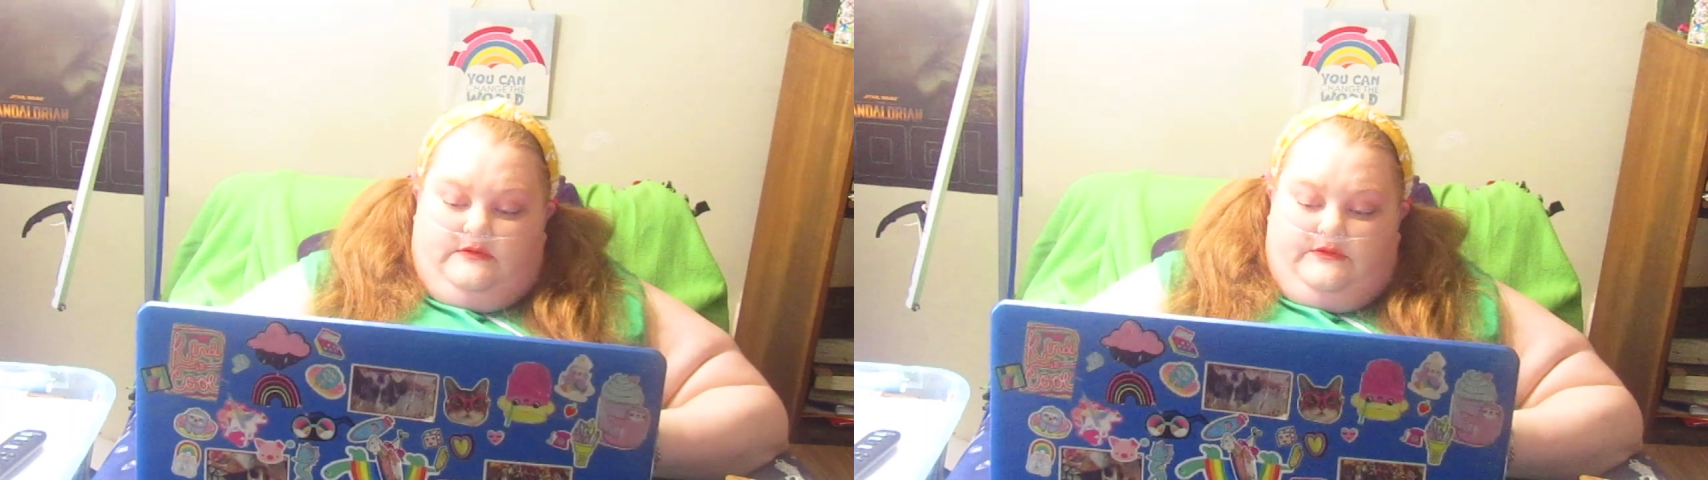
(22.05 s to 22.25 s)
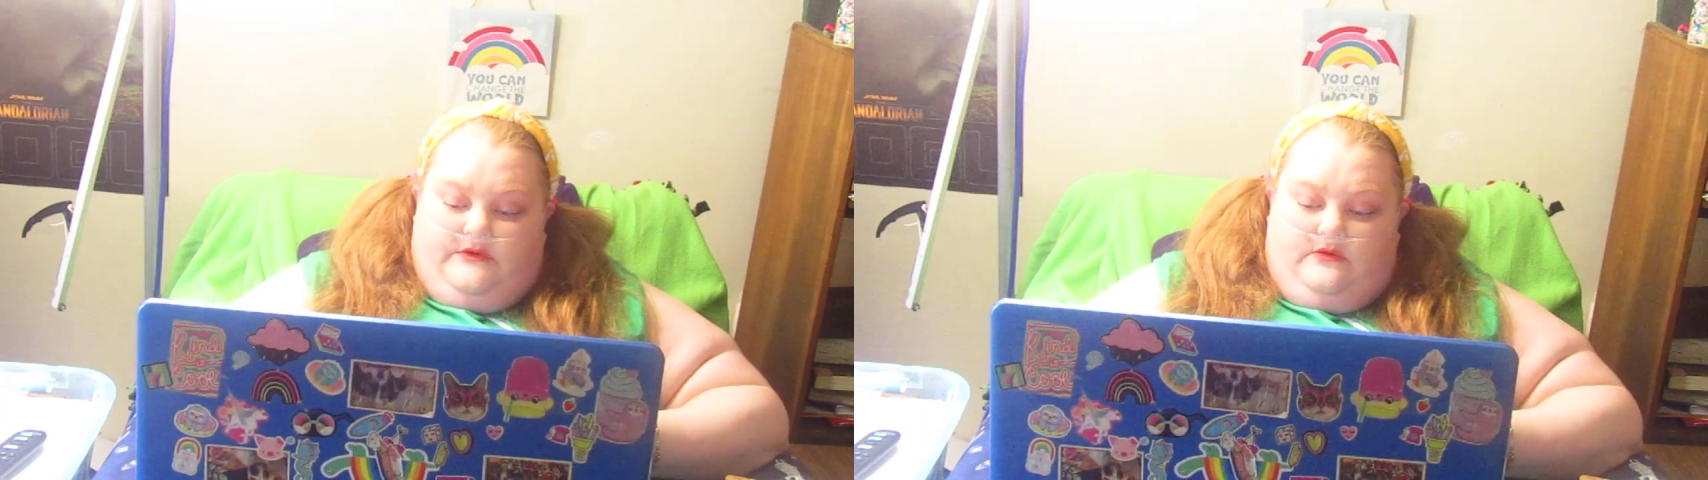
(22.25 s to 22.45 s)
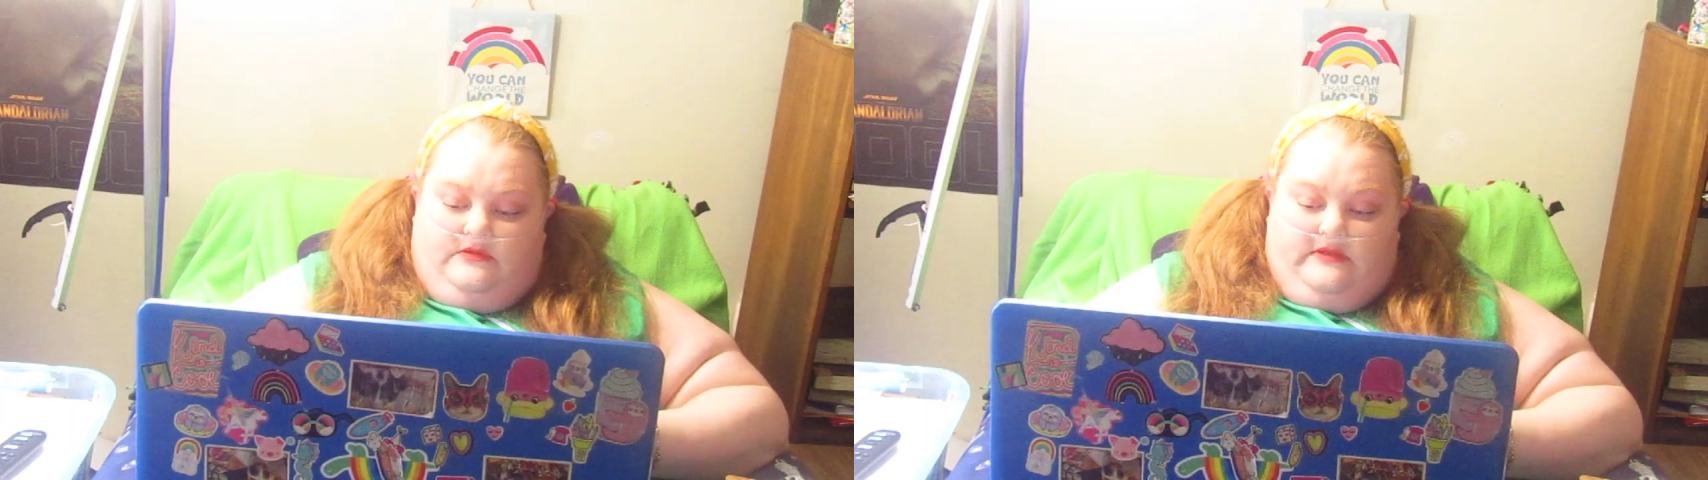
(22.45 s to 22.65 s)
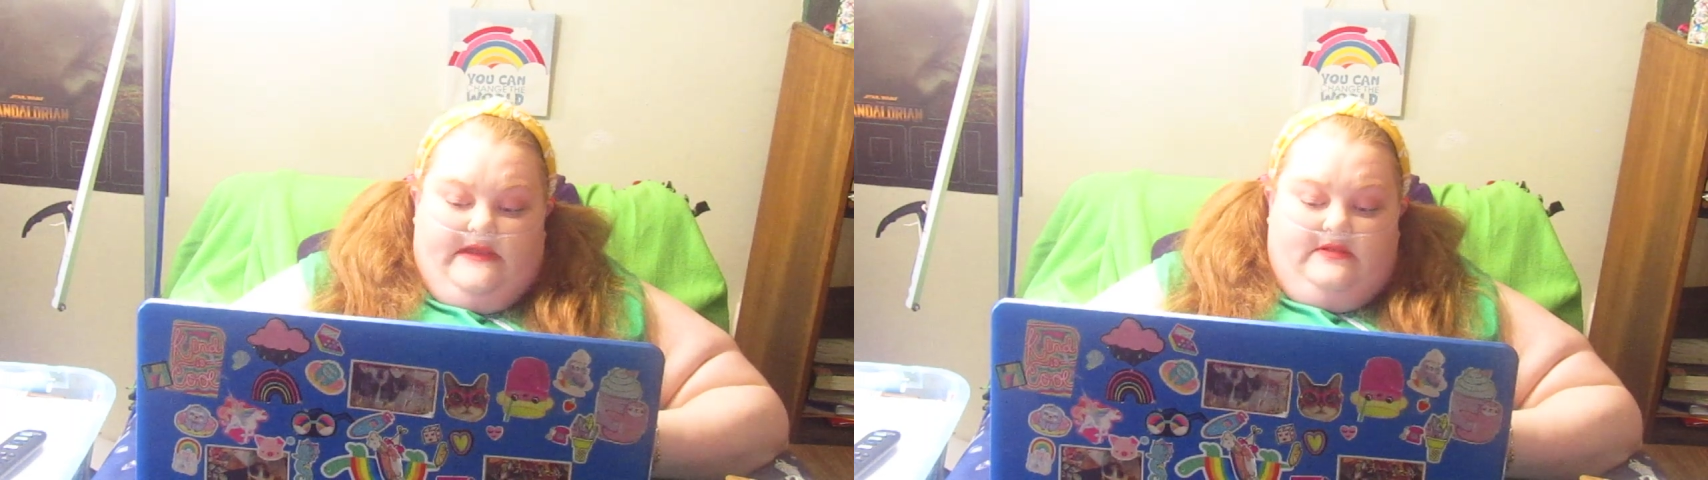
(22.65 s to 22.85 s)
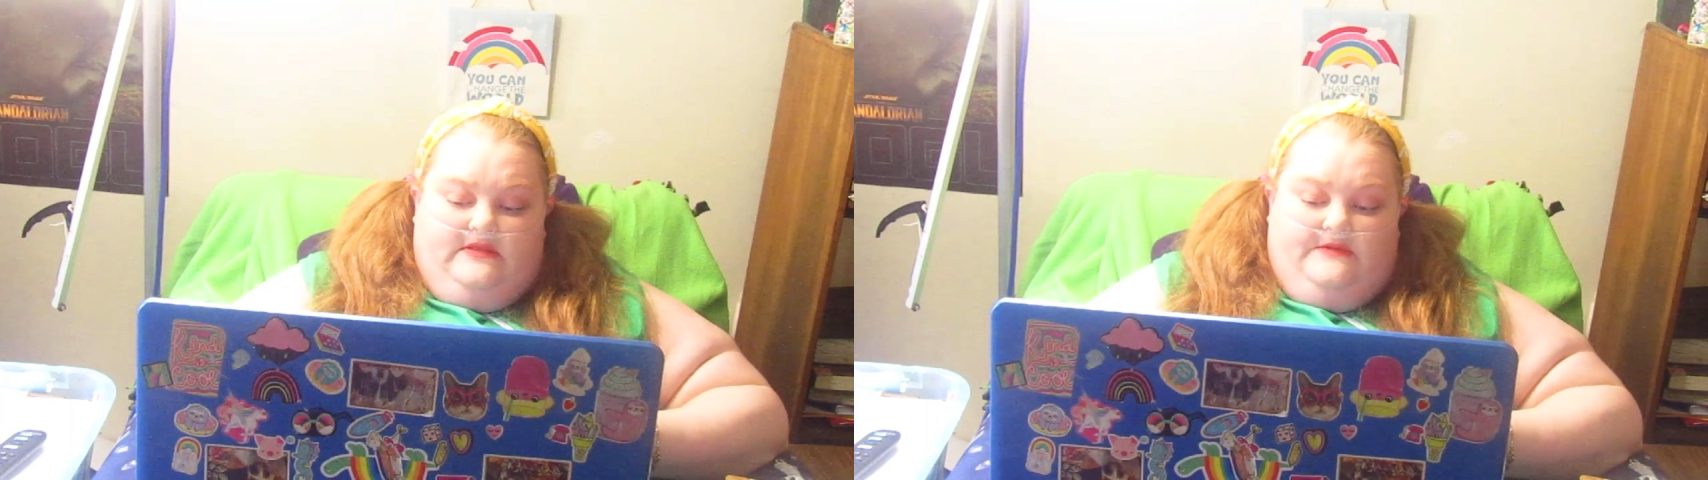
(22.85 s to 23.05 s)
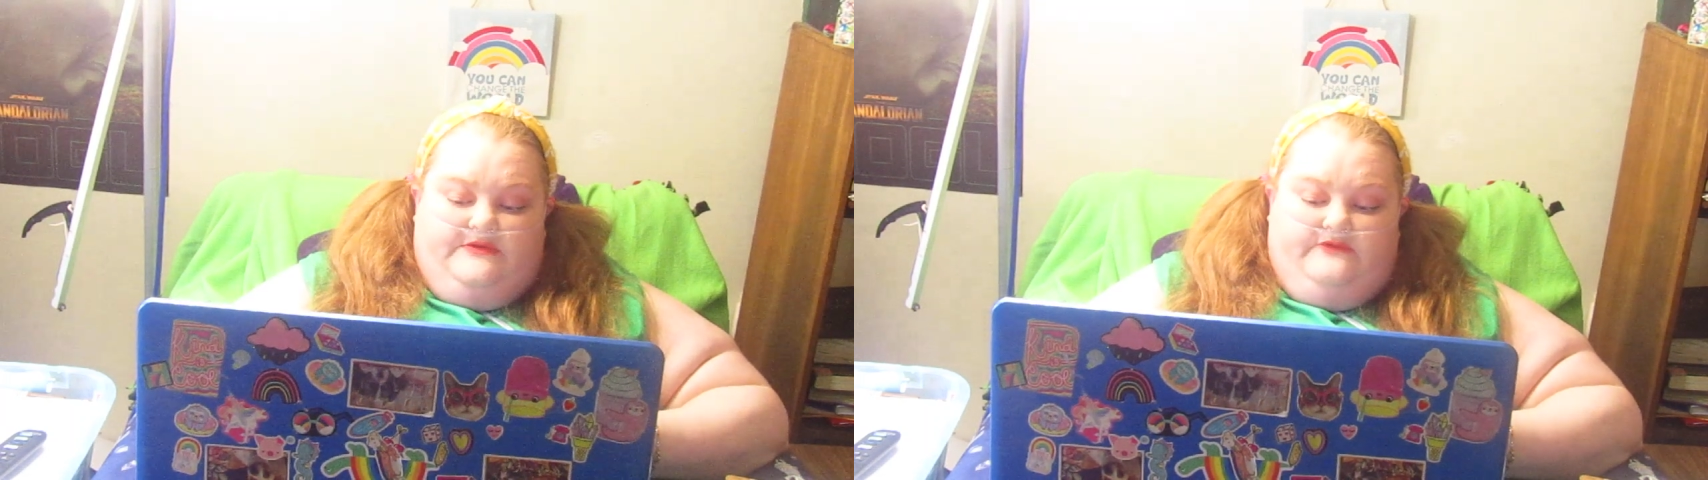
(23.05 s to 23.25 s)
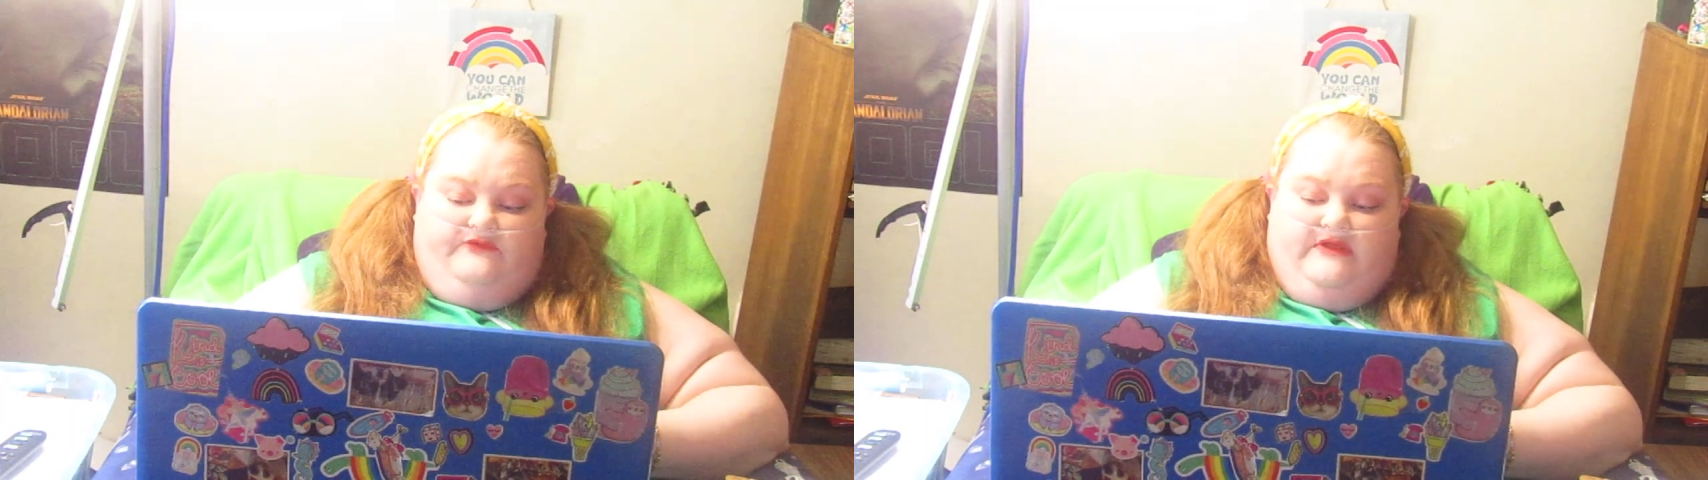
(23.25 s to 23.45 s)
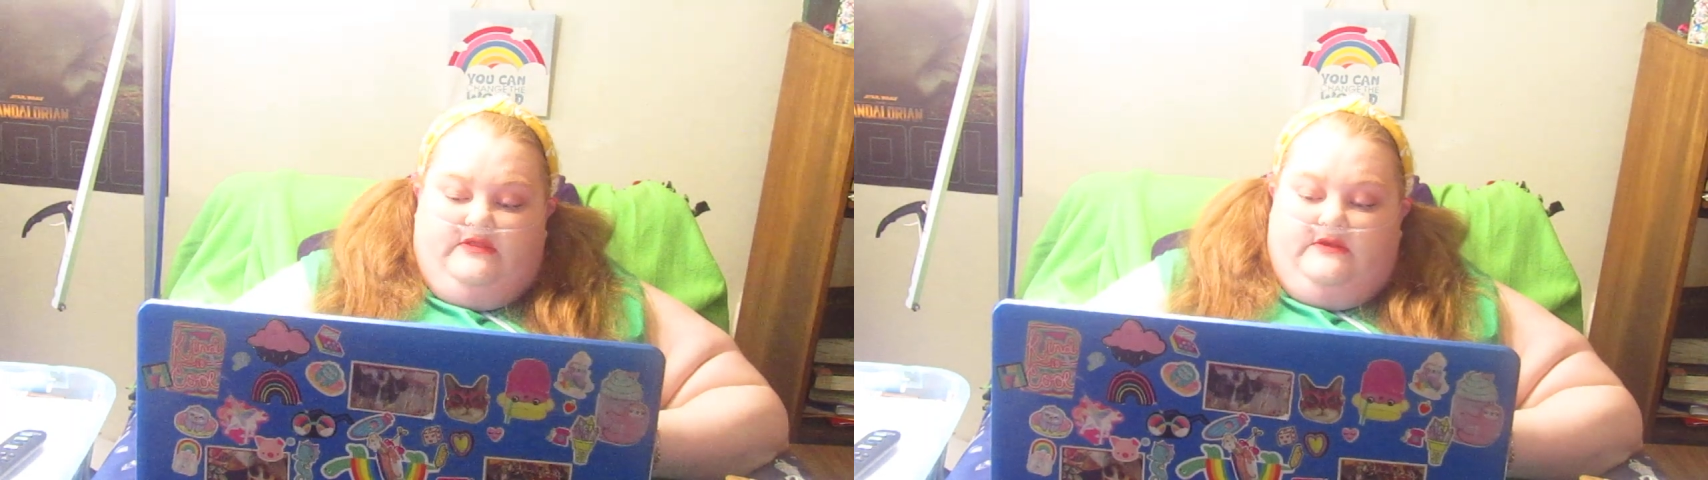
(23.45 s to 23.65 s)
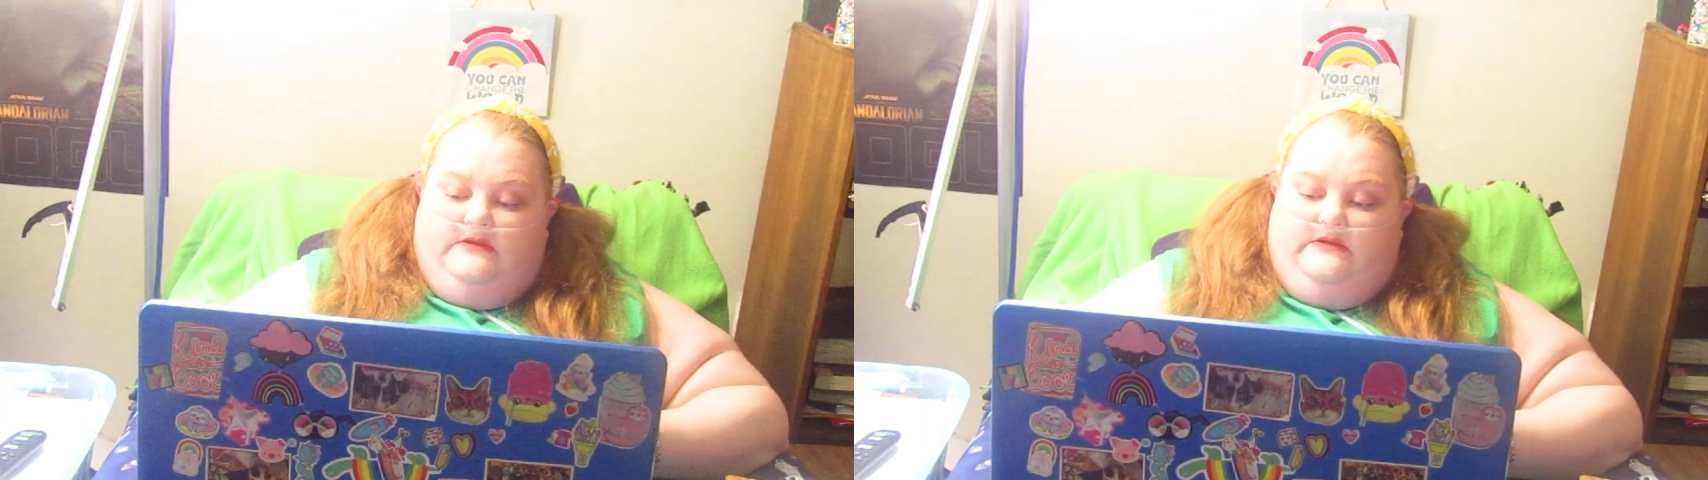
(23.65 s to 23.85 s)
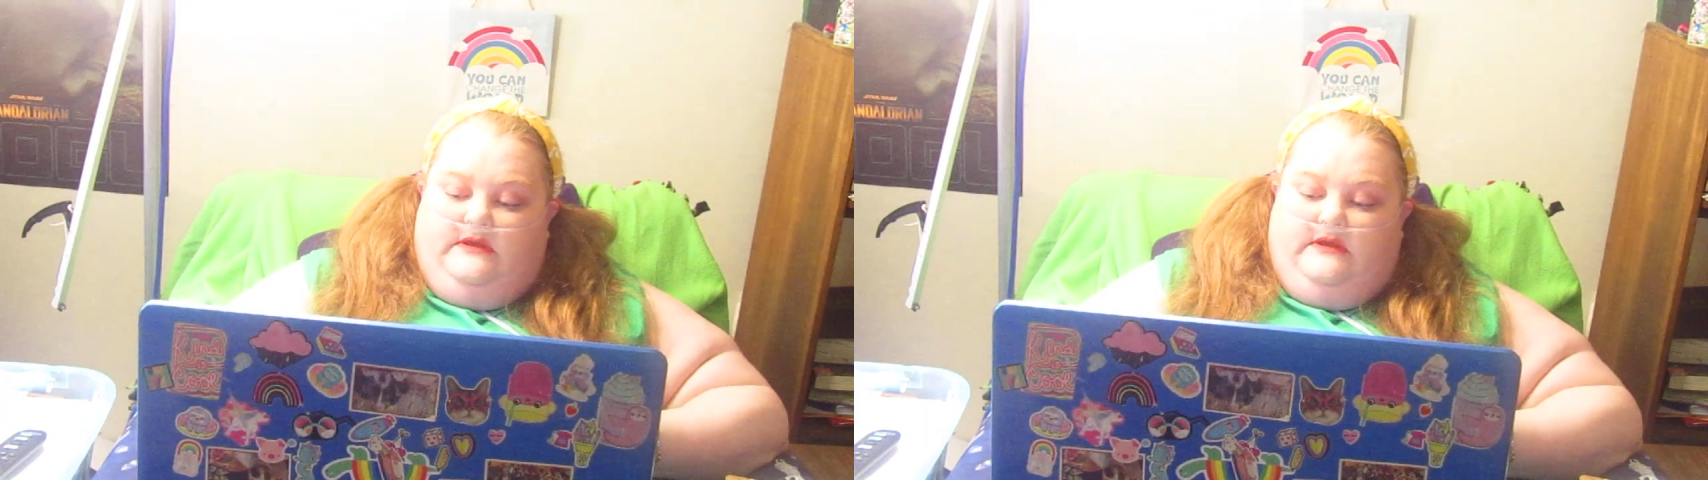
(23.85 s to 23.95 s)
So Layla lives in Finland,